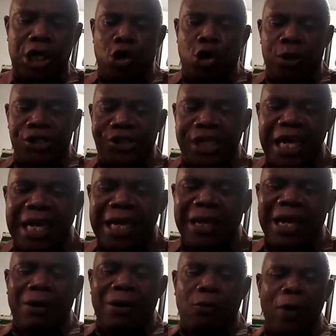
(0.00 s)
We say,
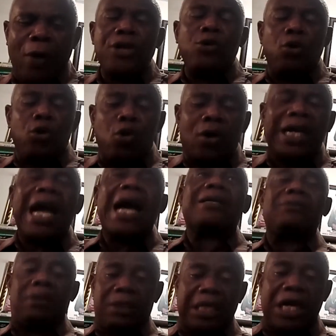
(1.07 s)
when you look at
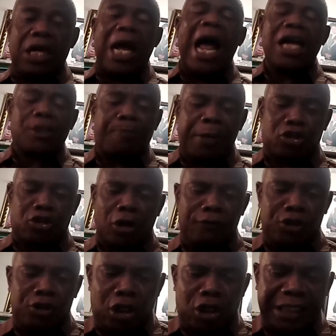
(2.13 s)
the aspect of
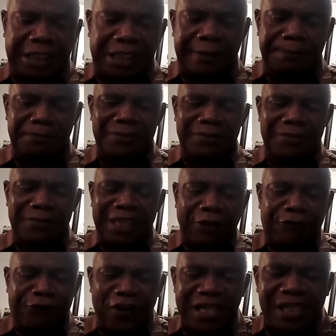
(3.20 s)
Jonathan, the
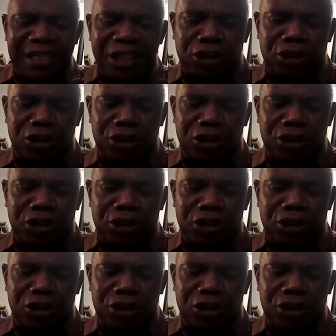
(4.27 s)
first thing